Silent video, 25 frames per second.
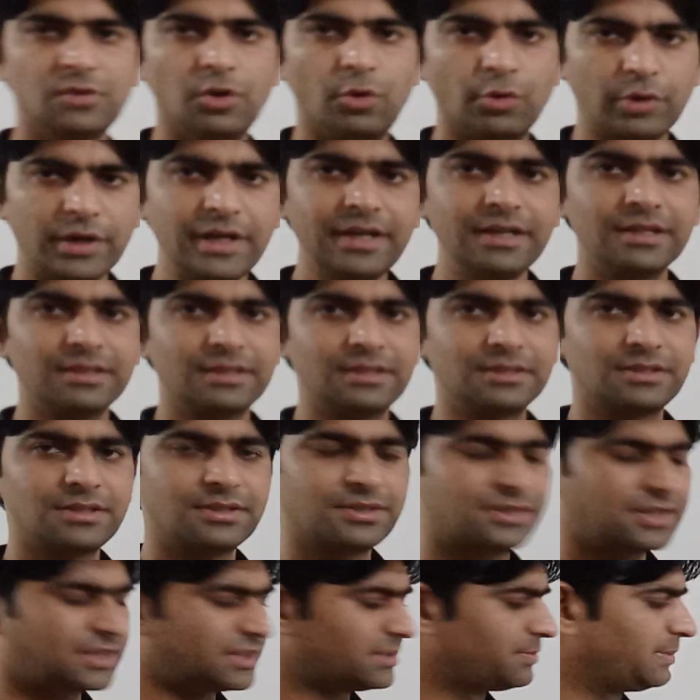Okay, this is
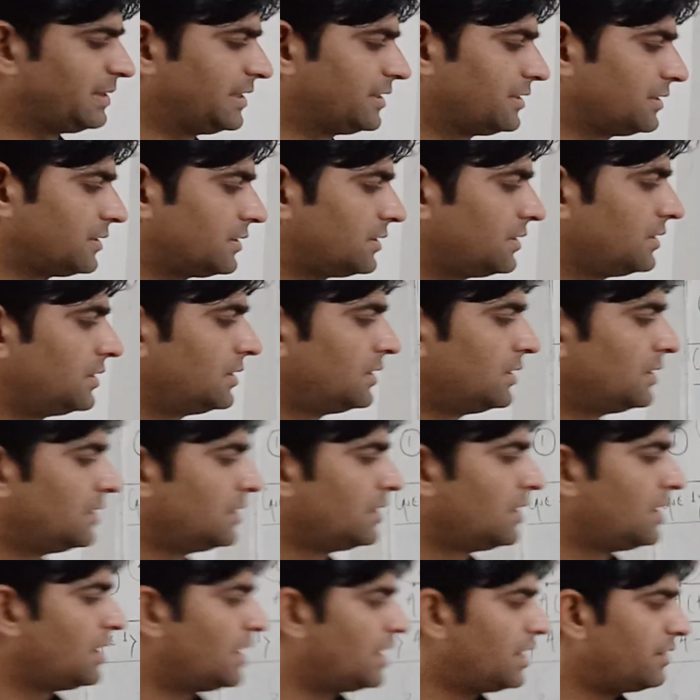6 meter.
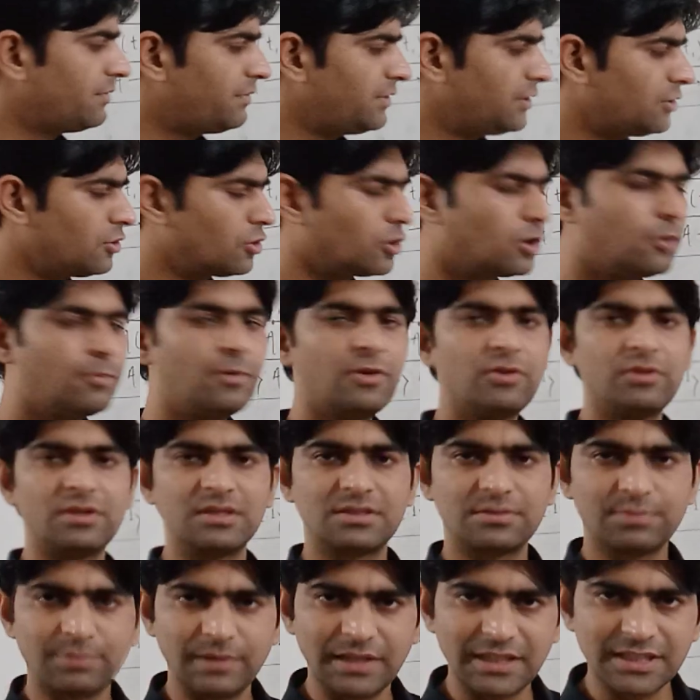If we talk about
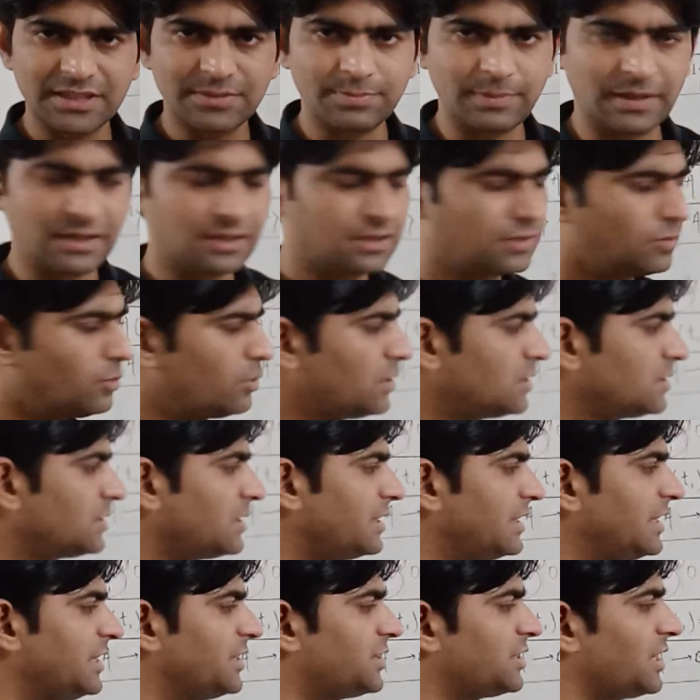displacement, what is
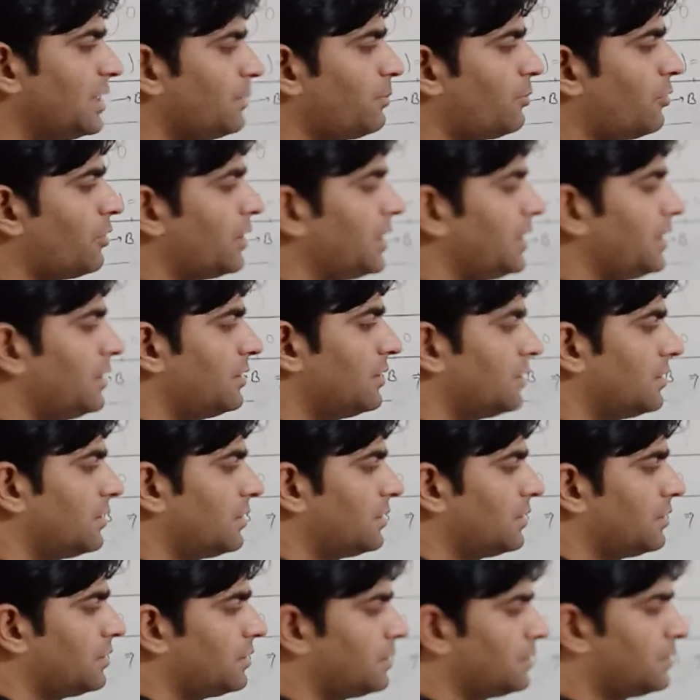the initial point?
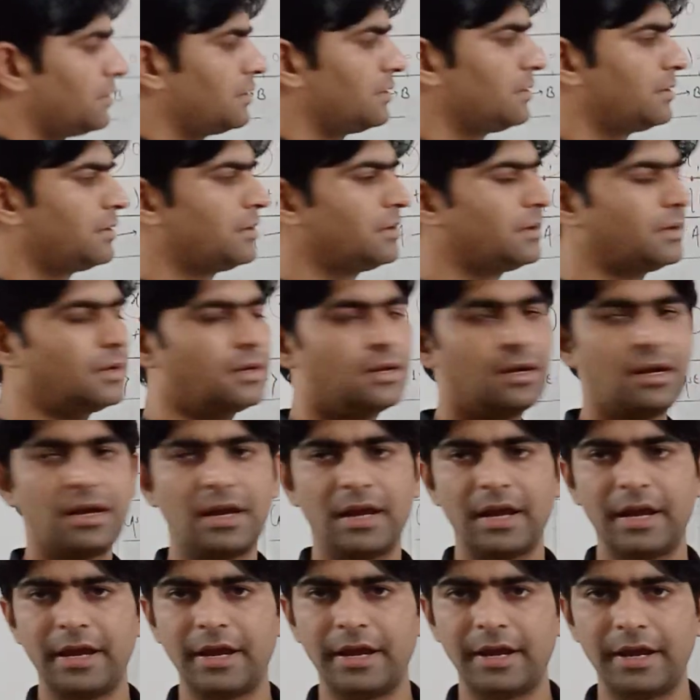
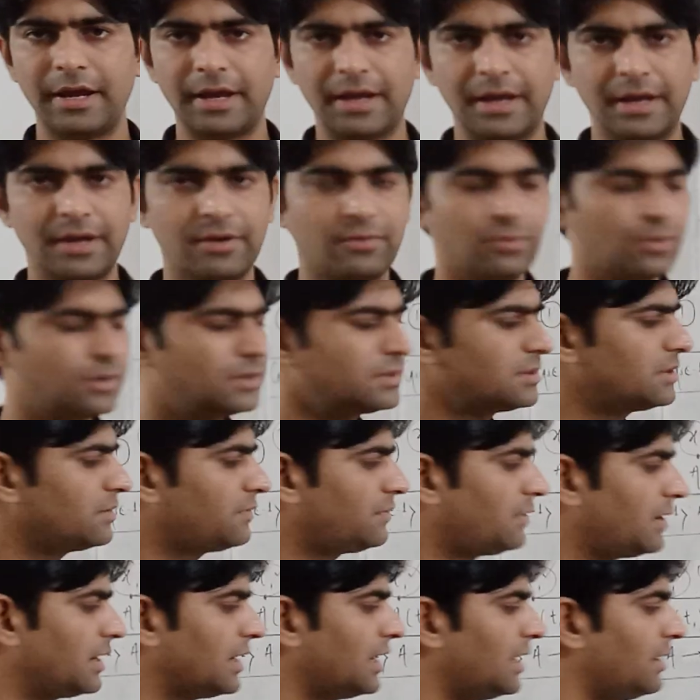A. What is the
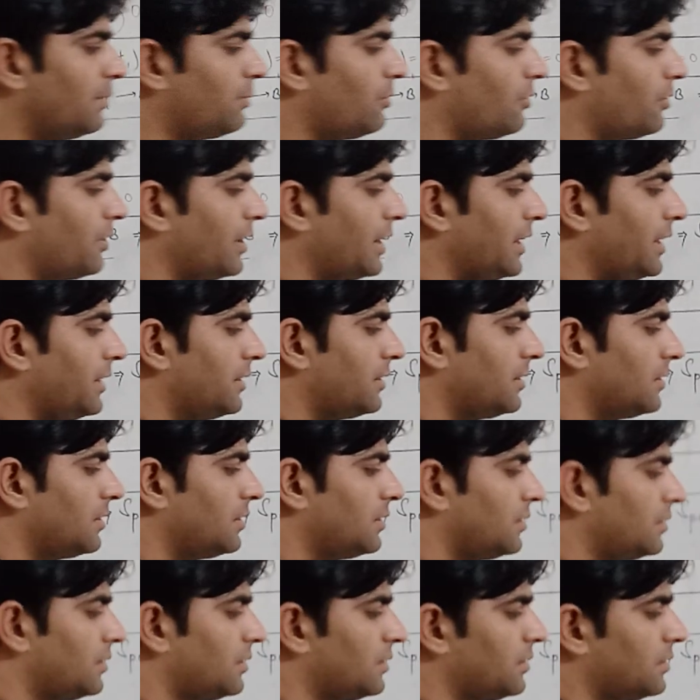final point?
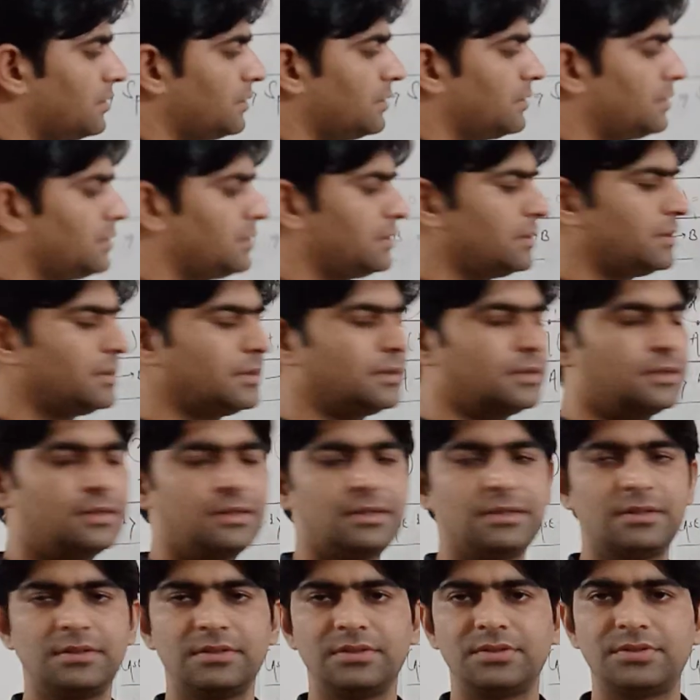
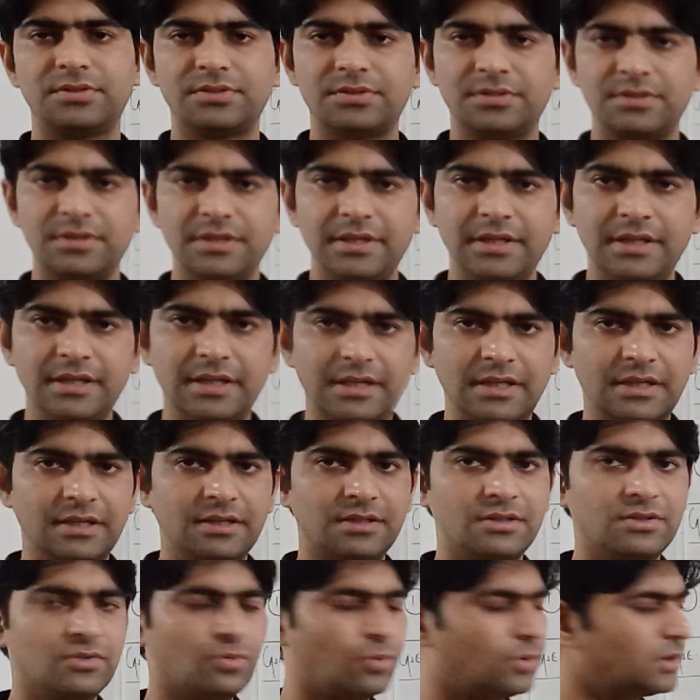C.
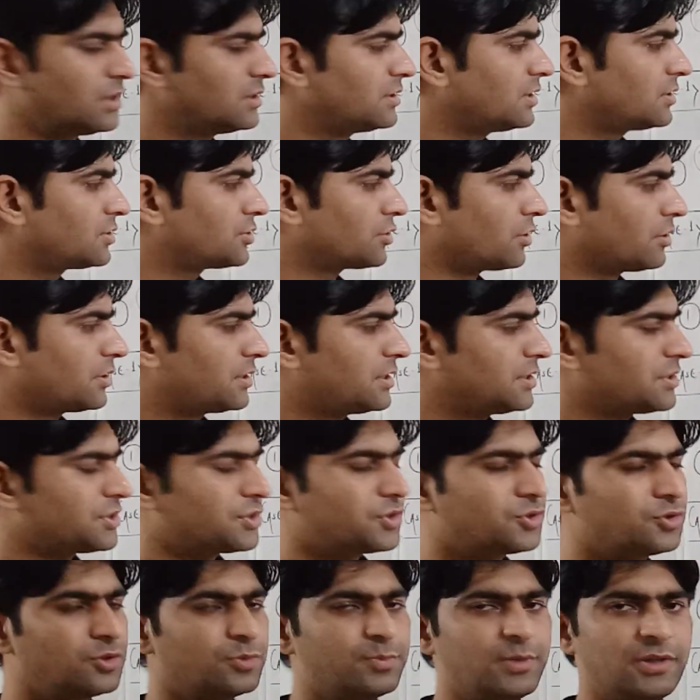What is the
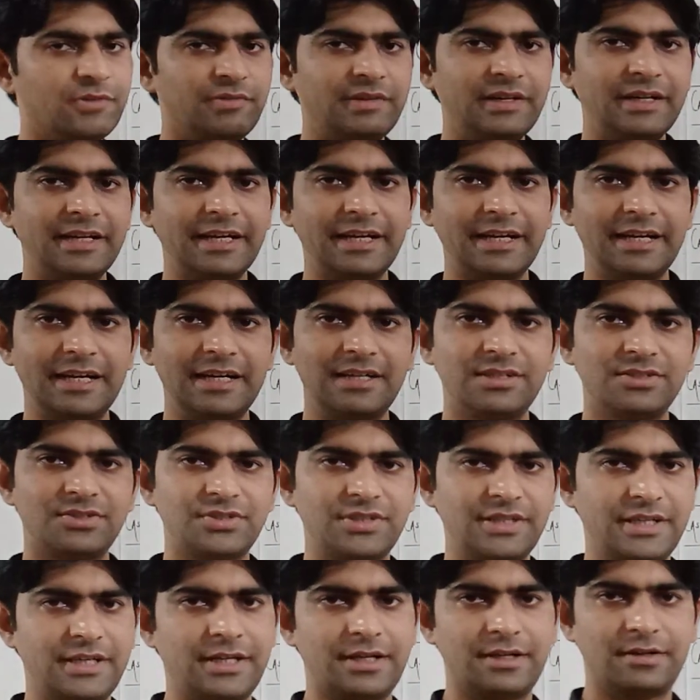shortest route between A and
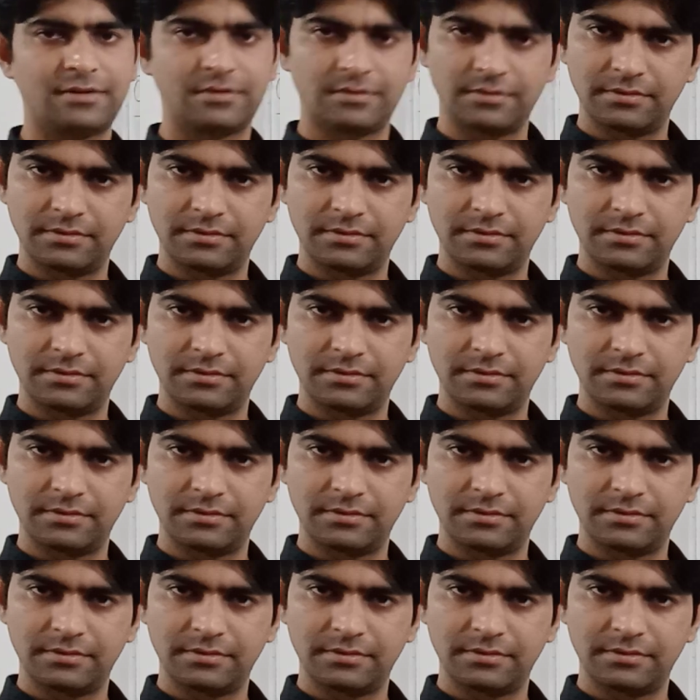C?